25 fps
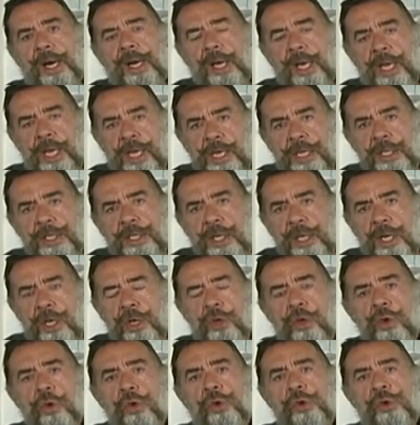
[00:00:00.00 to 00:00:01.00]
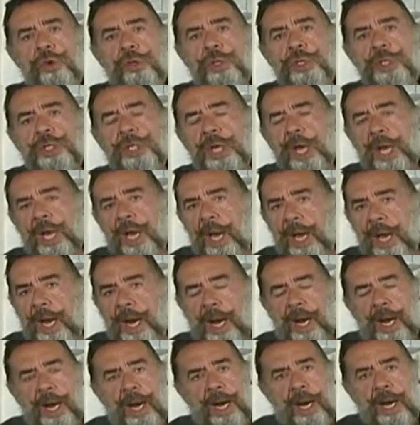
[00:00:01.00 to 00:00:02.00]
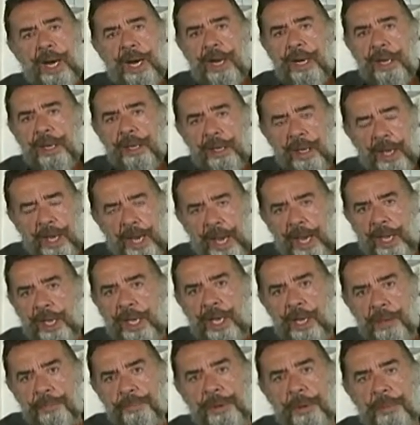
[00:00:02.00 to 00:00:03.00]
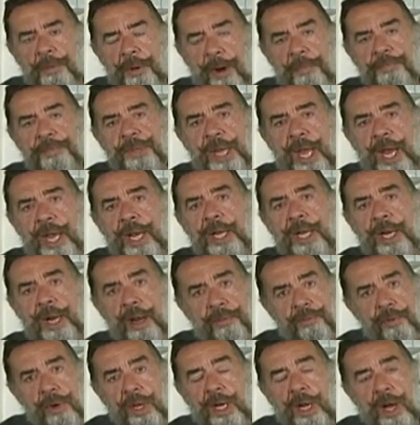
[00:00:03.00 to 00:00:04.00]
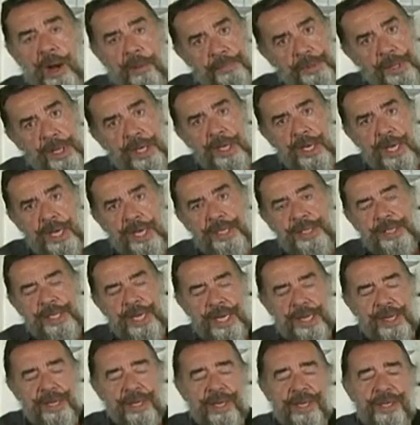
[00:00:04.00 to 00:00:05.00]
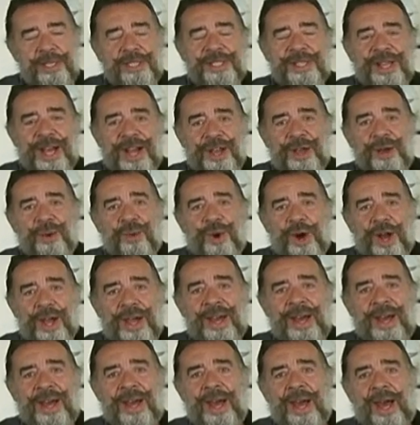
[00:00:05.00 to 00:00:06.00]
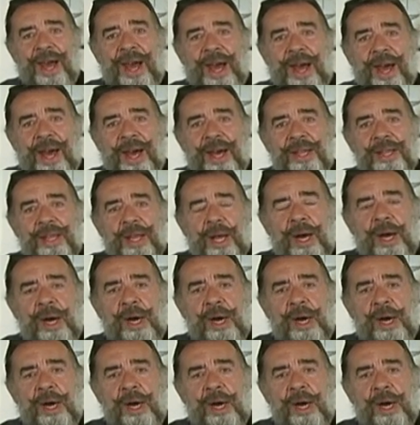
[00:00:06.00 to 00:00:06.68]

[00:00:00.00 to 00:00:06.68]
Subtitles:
easy to use. Uh, Keep them updated every couple of years at least, anyway. And